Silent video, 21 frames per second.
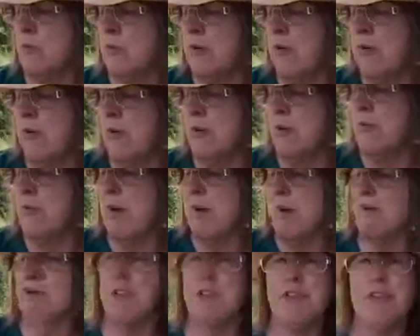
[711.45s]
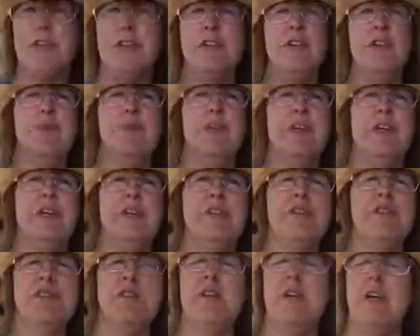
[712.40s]
created by Virginia
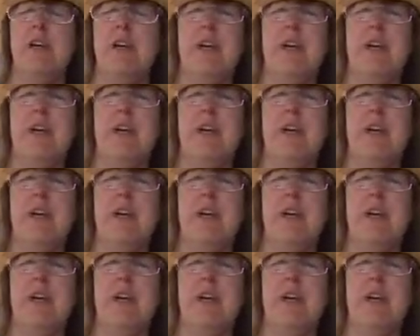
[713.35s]
Rich.